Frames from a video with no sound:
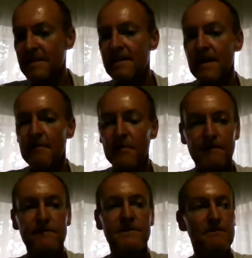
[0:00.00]
I'm looking
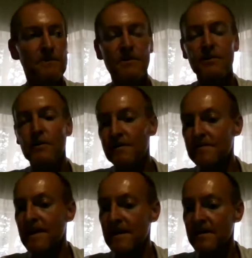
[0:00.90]
for someone to look after
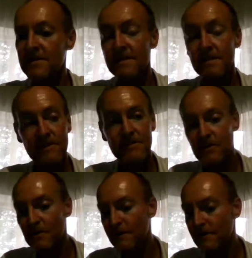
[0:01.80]
my interests. And we
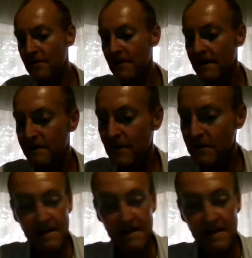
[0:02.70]
started off on the right foot,
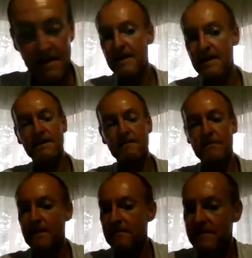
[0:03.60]
and it's been
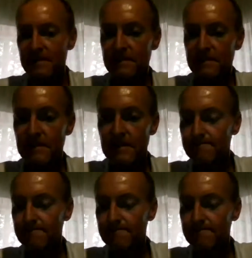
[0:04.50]
that way ever since.